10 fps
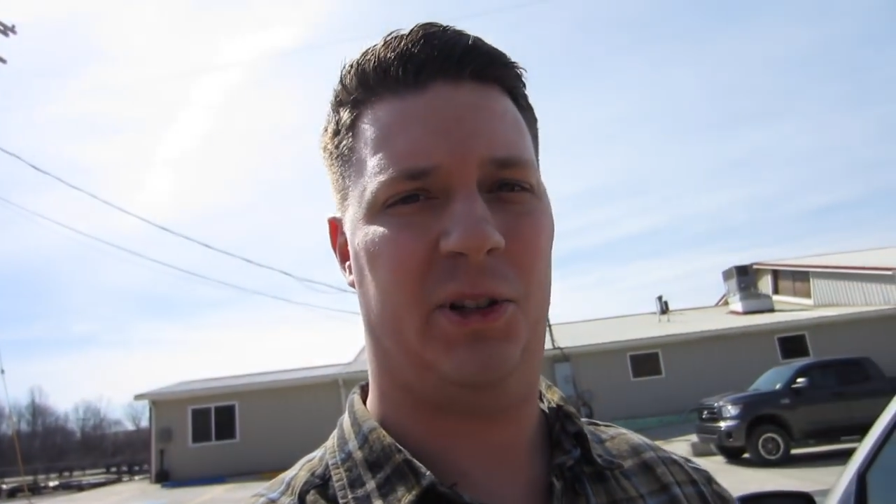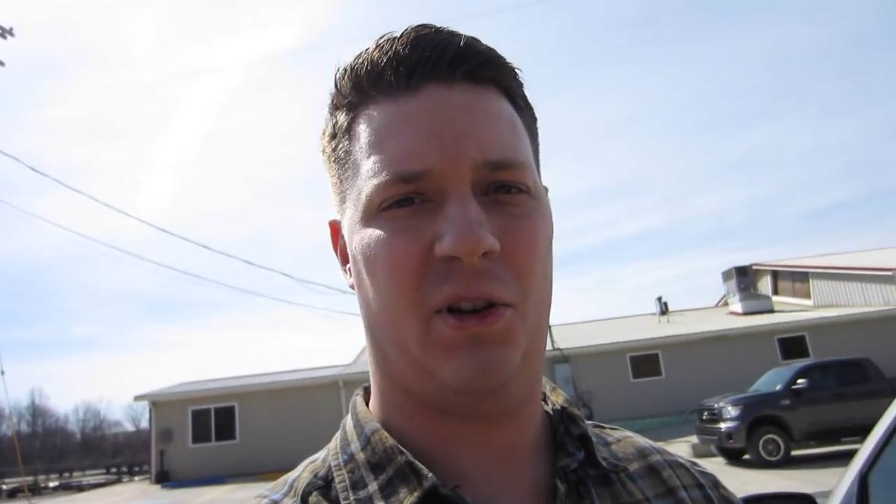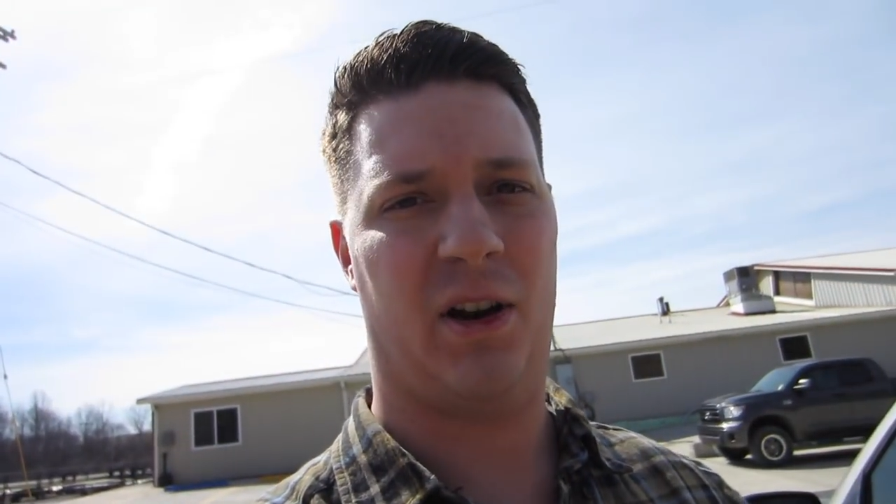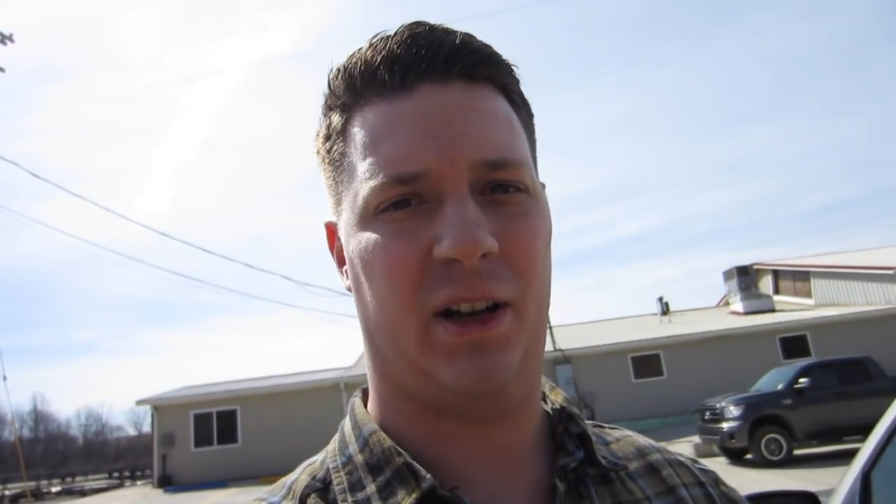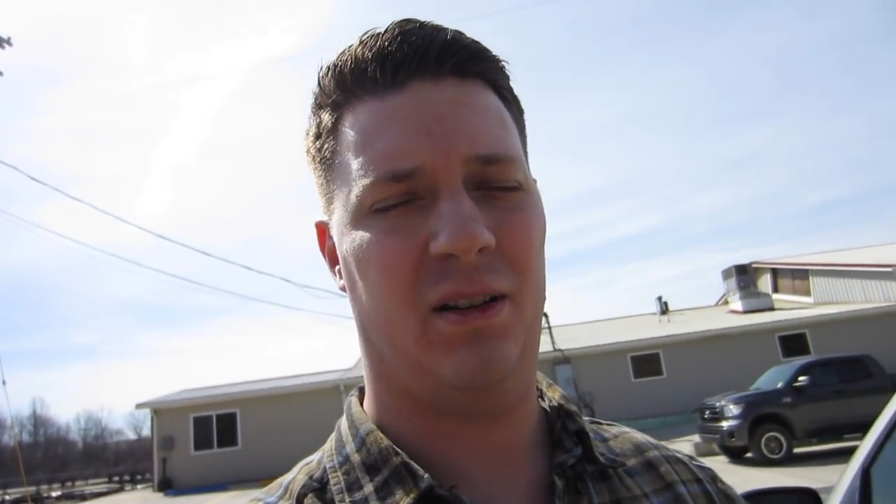
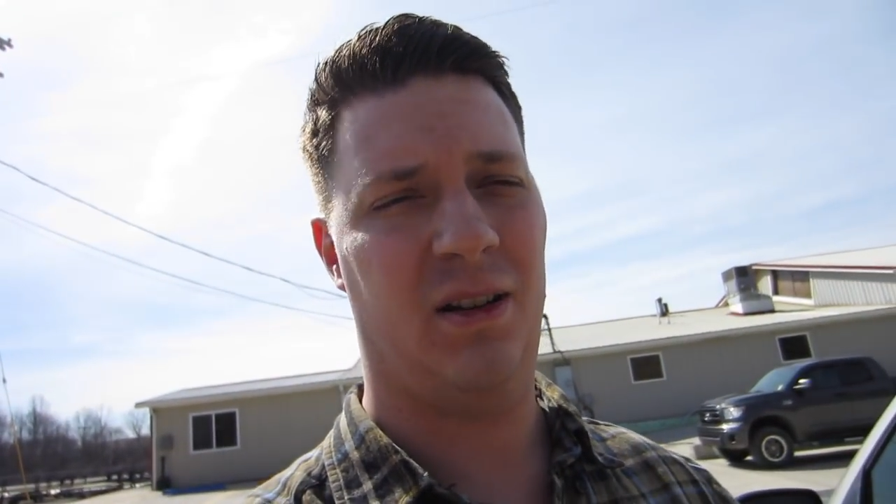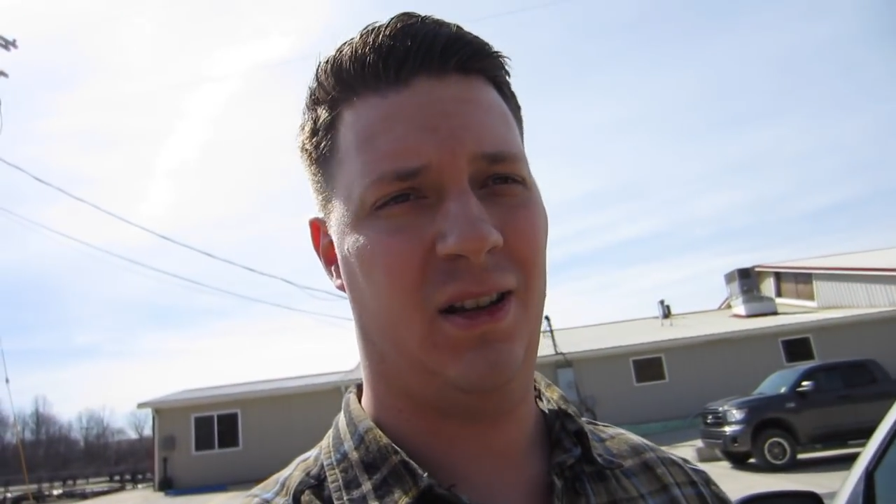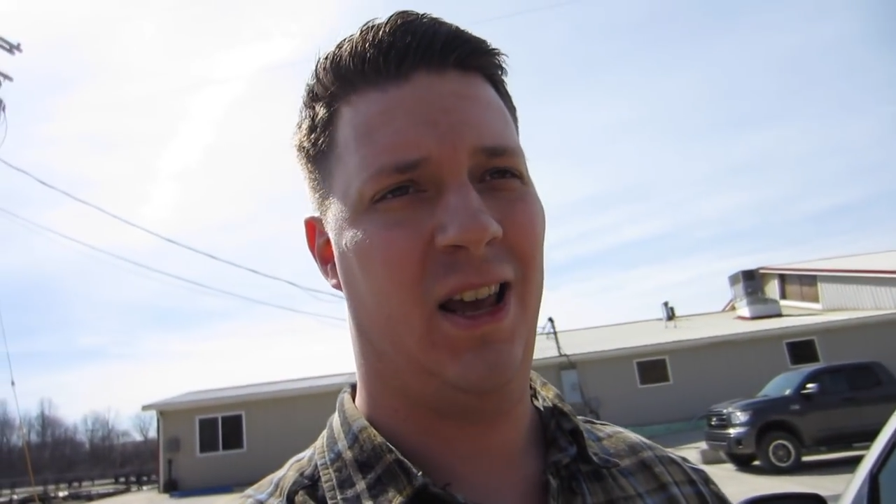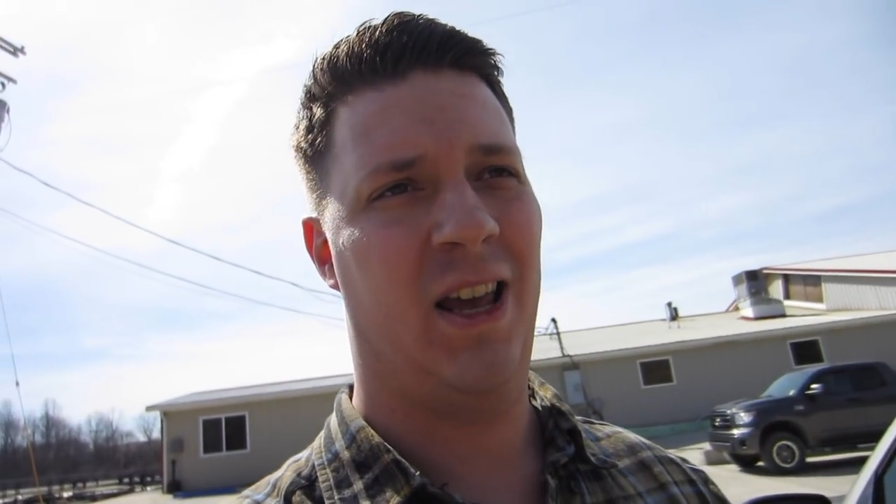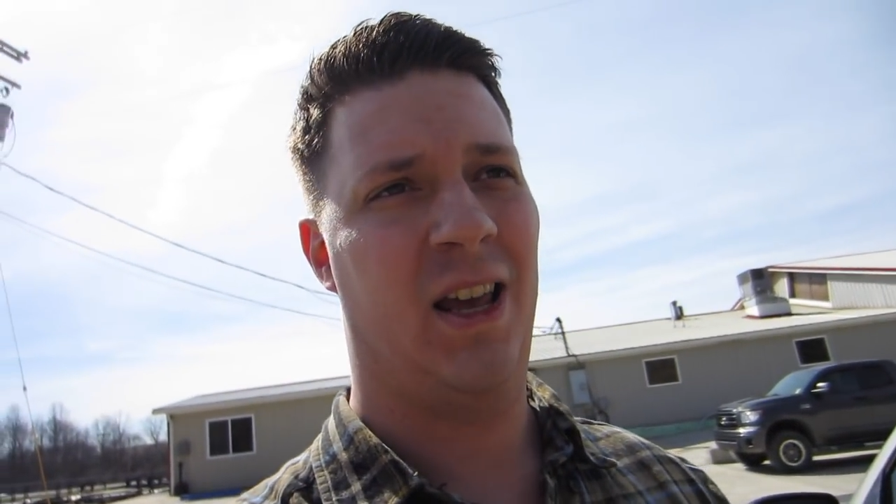talking.
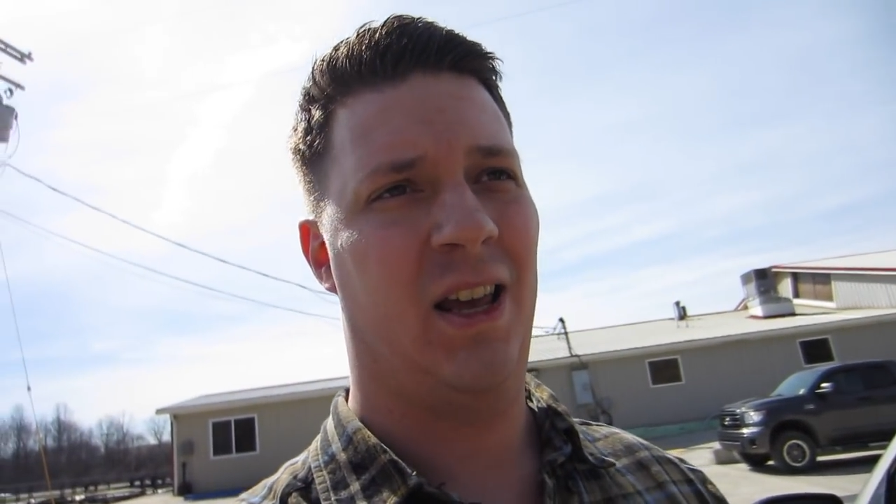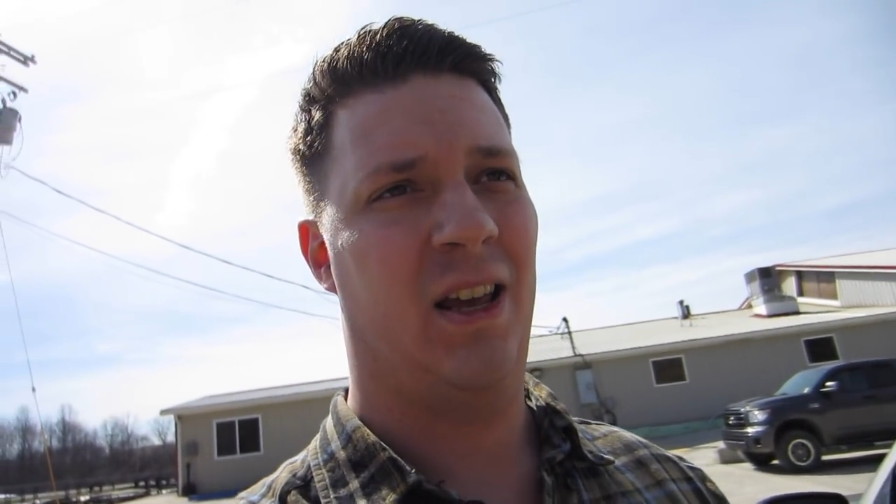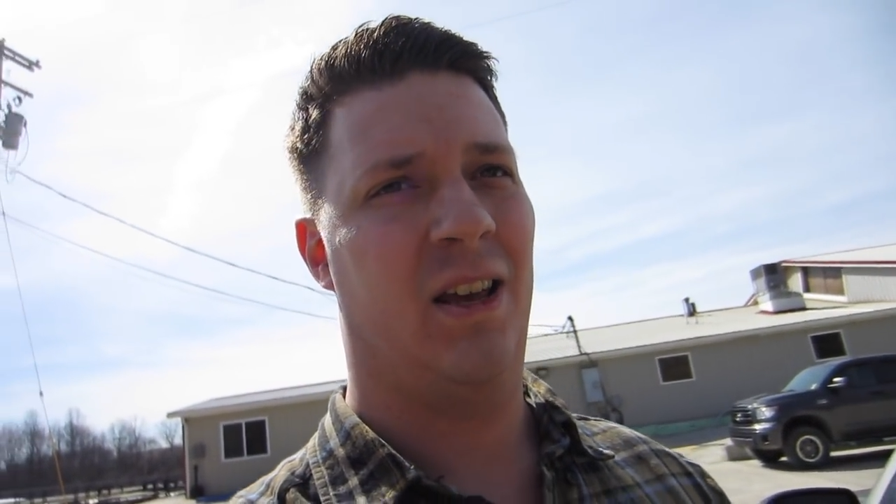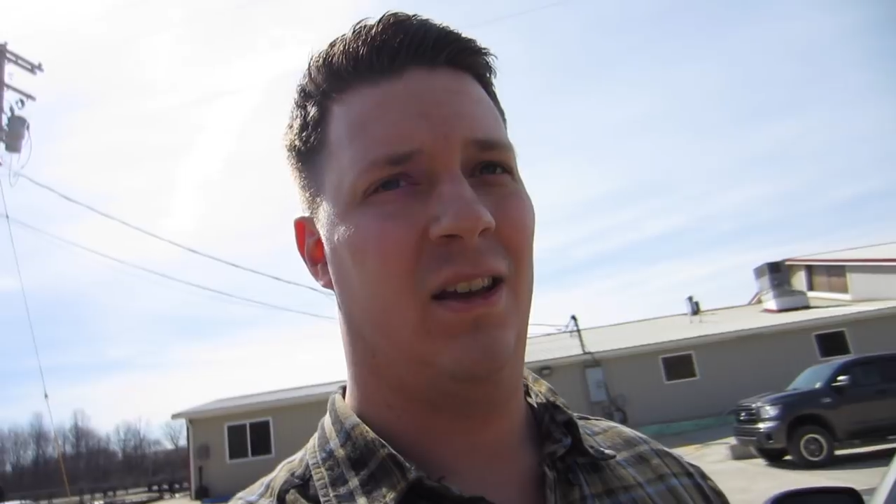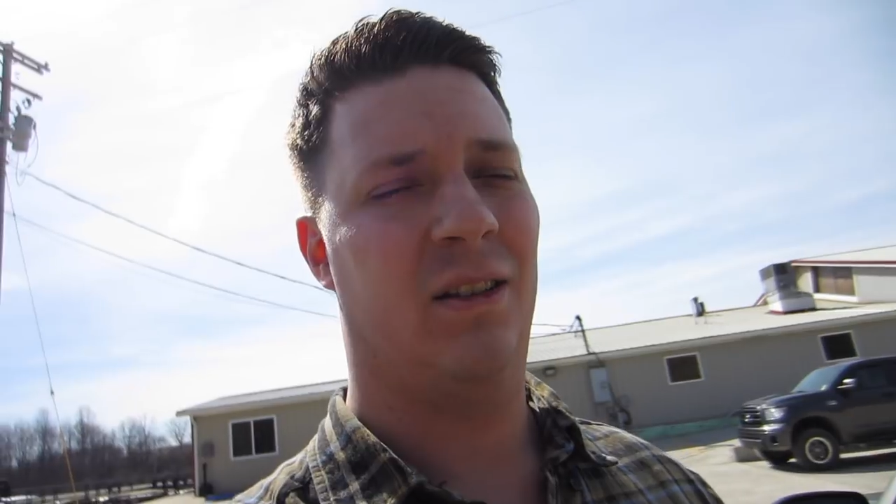
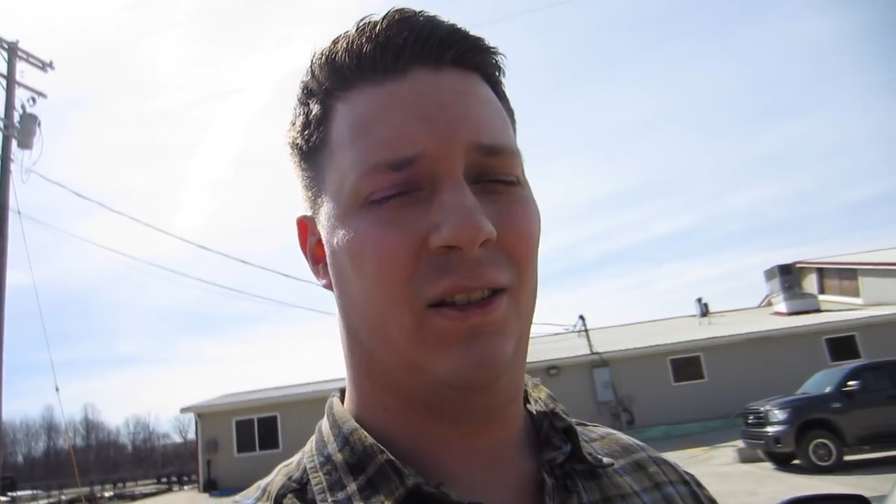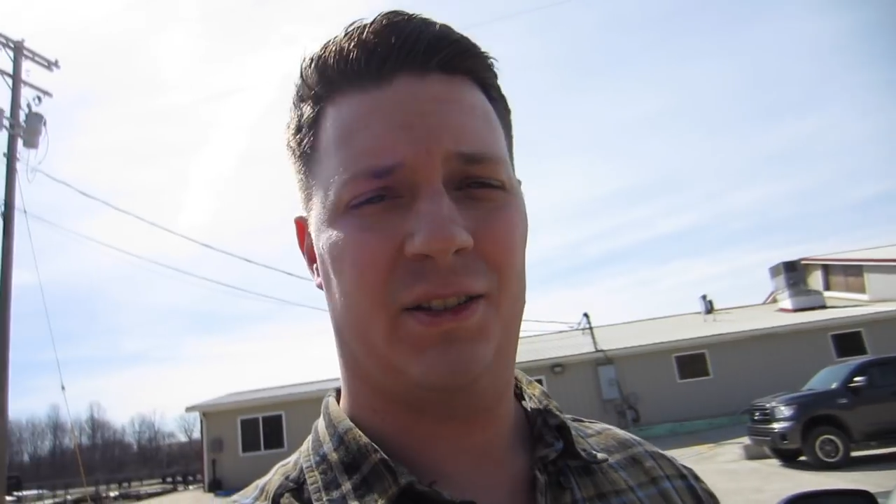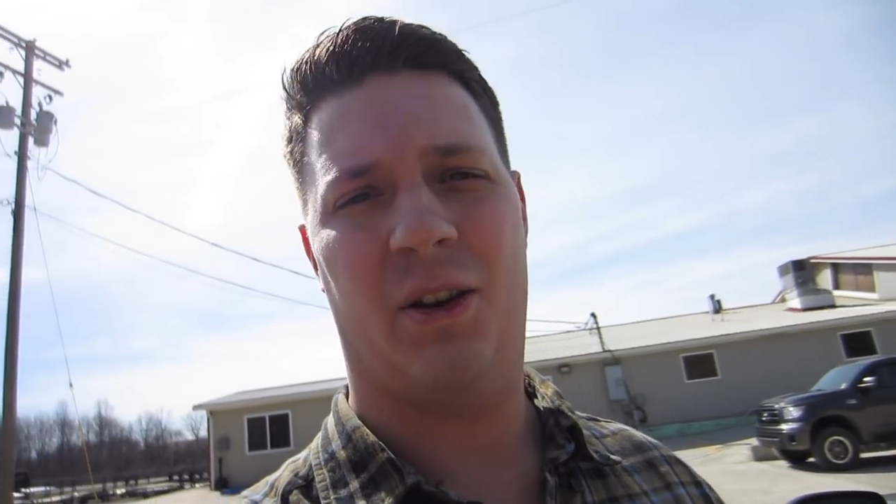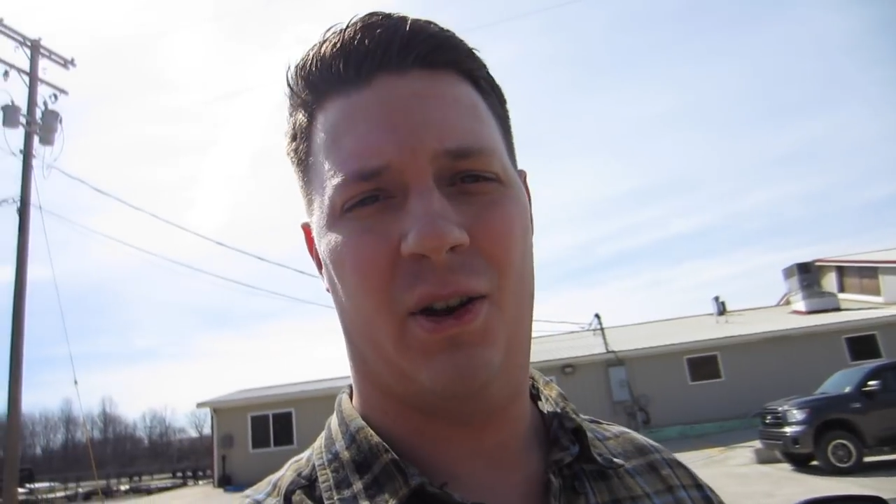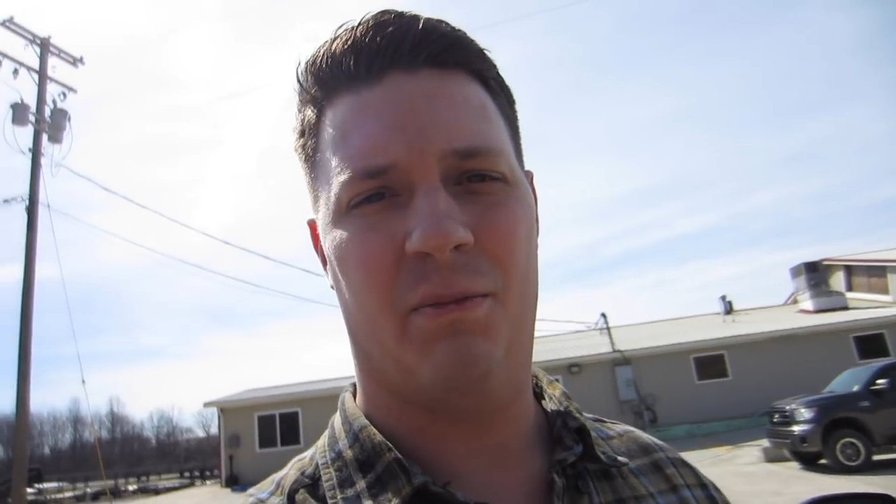Let's
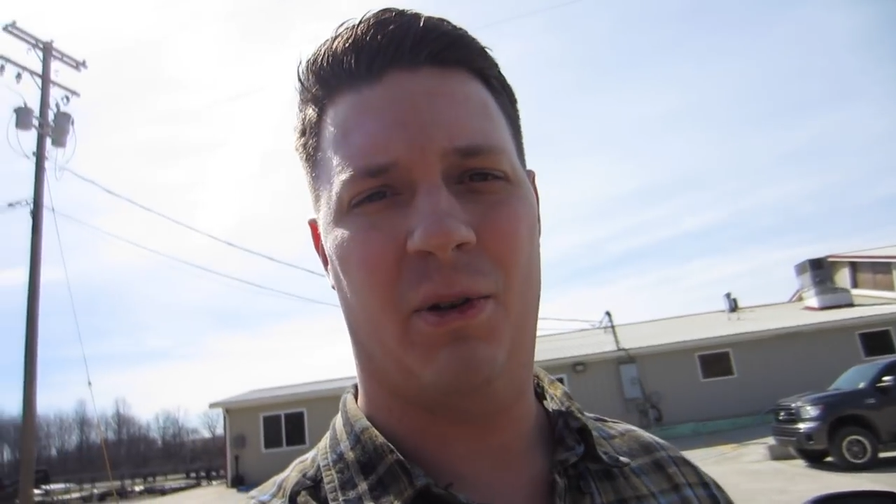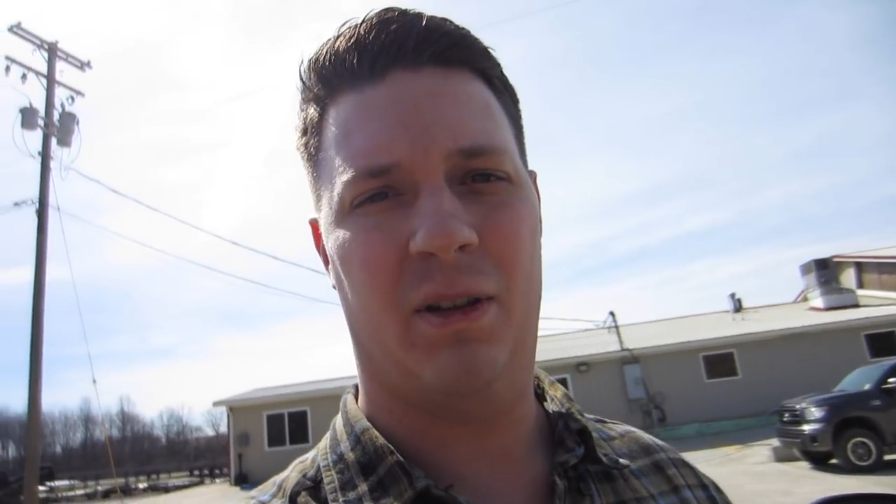go home.